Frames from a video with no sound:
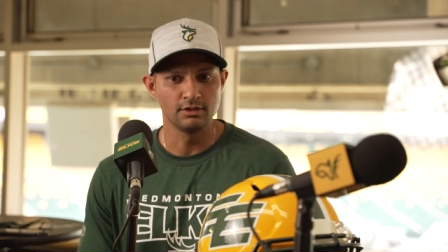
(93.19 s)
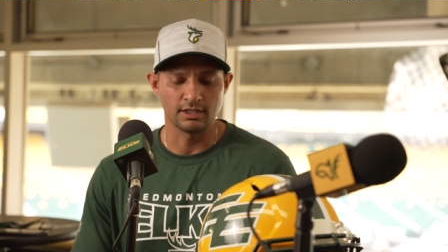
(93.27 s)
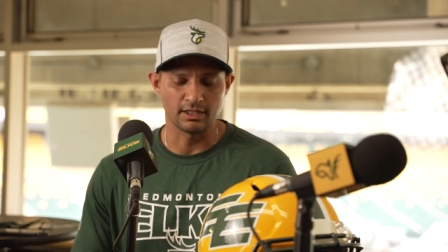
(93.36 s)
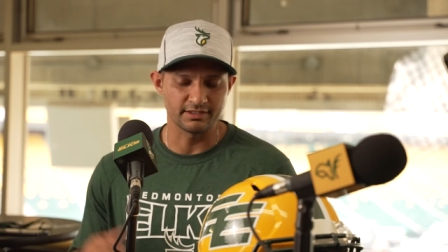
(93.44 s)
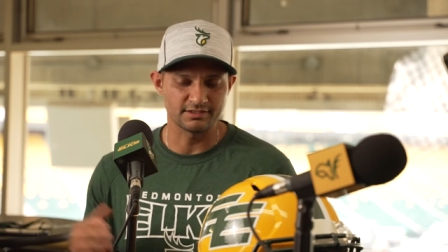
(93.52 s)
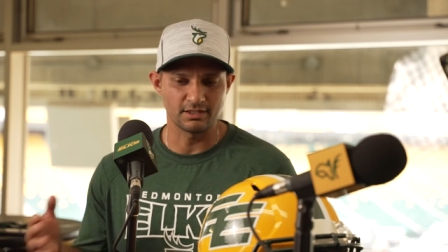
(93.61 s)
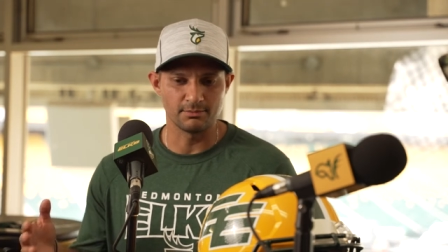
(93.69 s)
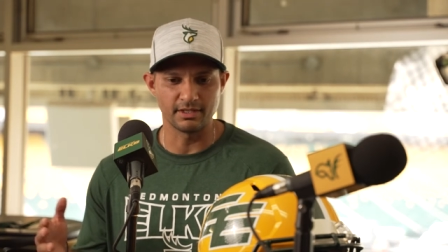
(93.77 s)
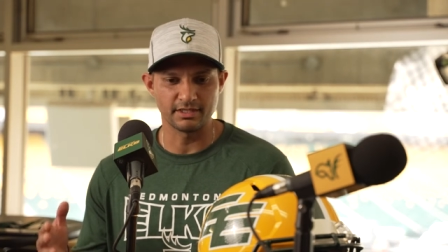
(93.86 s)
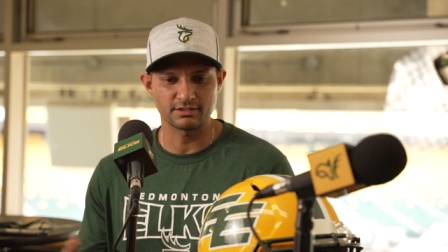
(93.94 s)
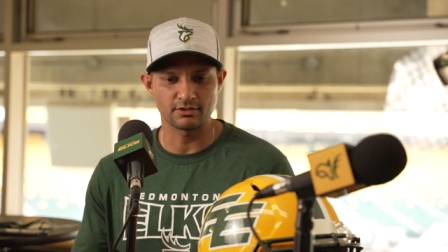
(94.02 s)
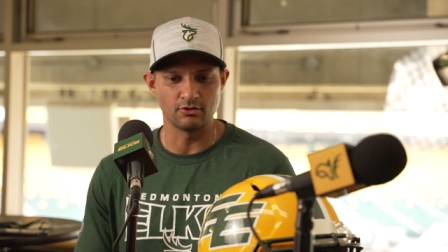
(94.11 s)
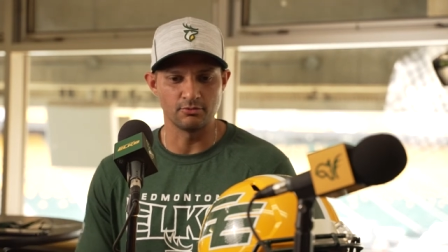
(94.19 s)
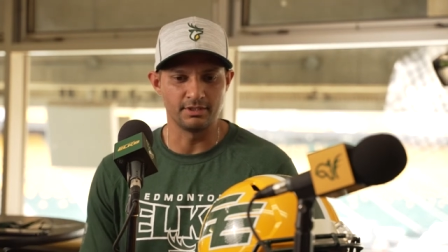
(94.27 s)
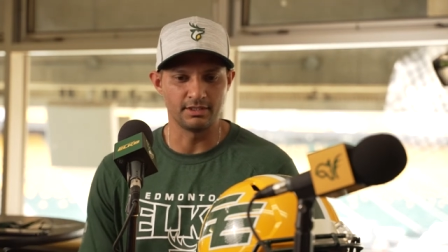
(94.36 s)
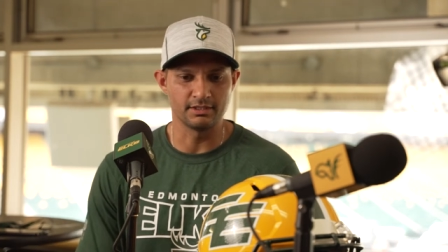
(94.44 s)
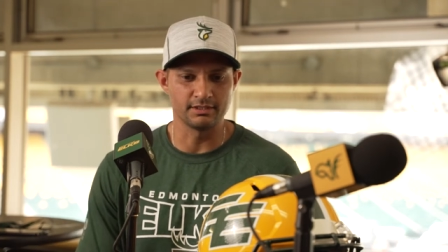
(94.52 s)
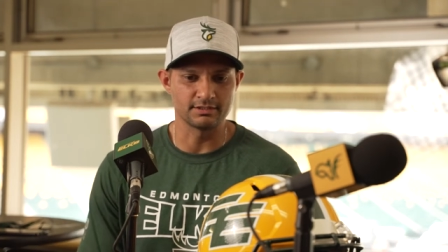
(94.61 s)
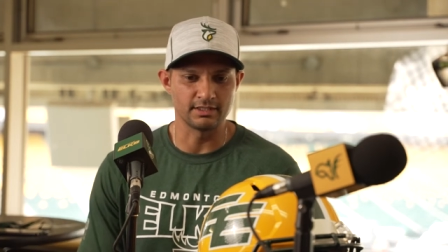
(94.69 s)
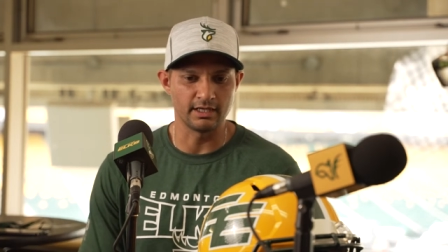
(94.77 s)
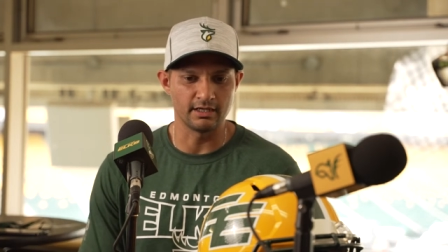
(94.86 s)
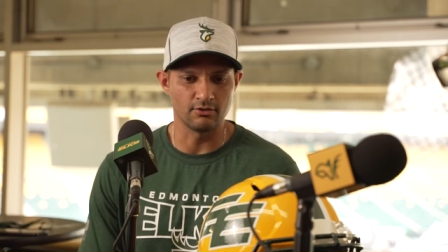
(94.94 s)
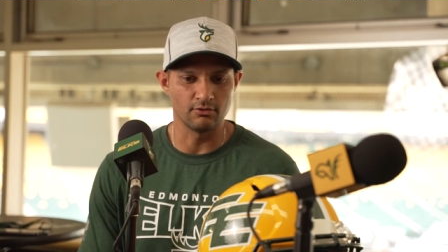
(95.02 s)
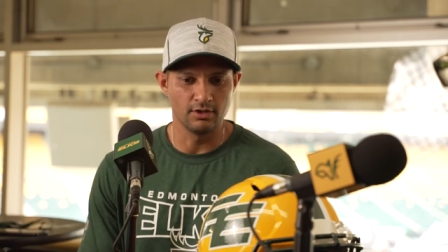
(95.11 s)
And I say Mexico because
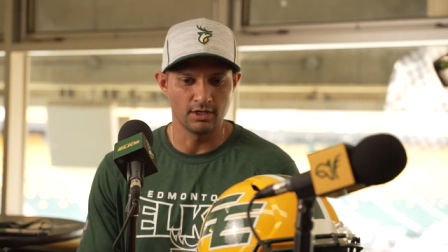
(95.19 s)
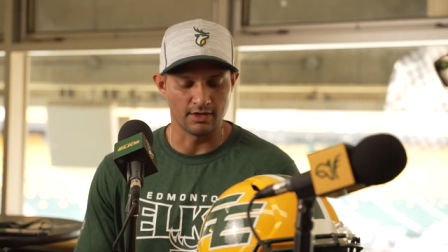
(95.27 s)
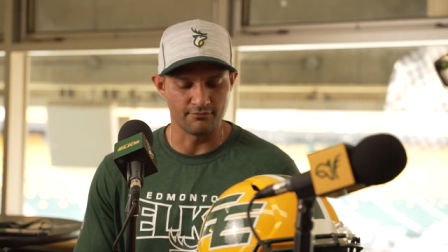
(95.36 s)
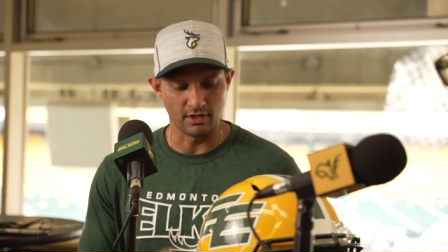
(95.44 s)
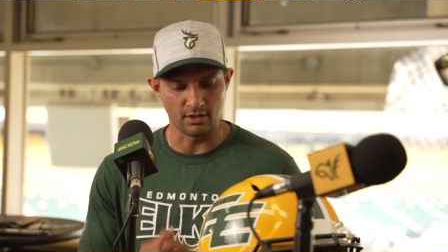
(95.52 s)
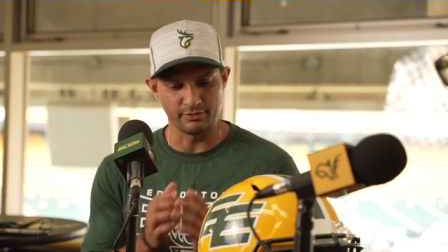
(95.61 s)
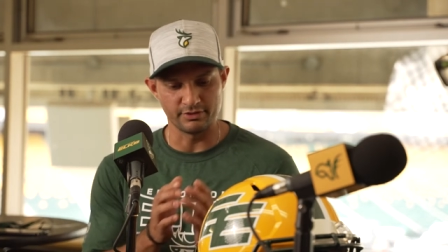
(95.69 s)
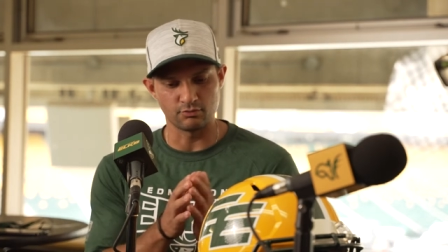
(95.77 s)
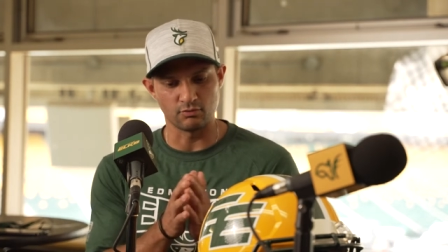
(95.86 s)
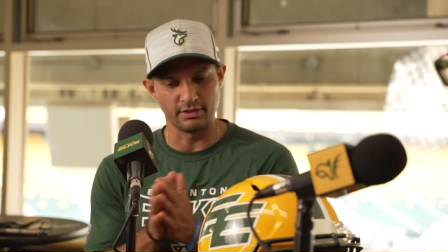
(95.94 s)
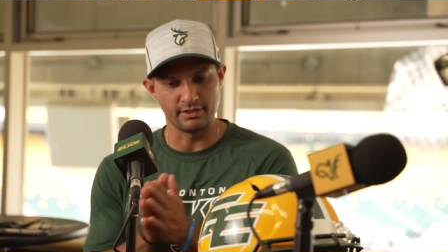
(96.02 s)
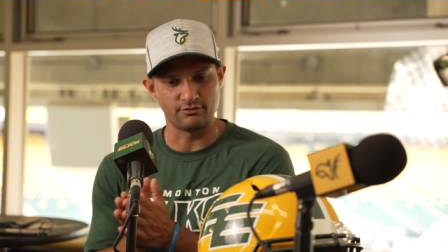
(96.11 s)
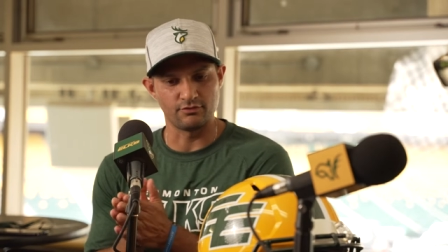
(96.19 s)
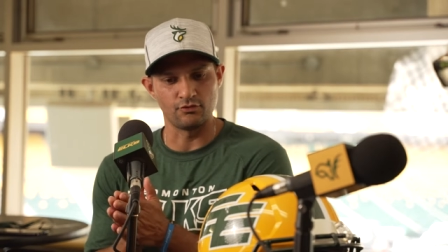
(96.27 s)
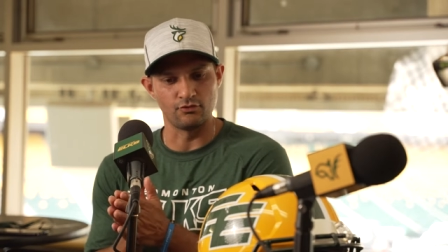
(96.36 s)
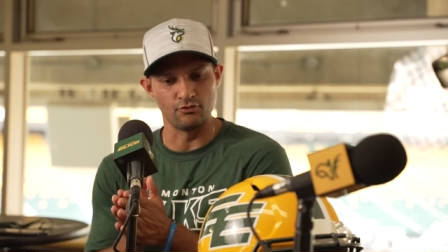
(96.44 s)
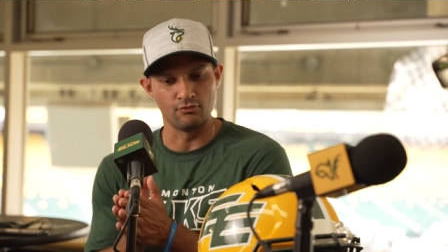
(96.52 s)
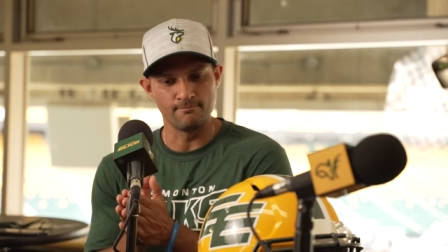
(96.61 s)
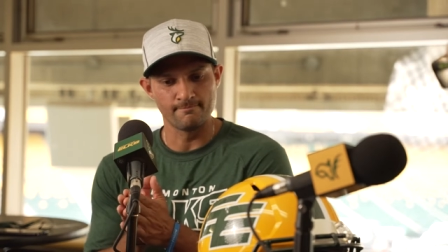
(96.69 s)
now I've always wanted to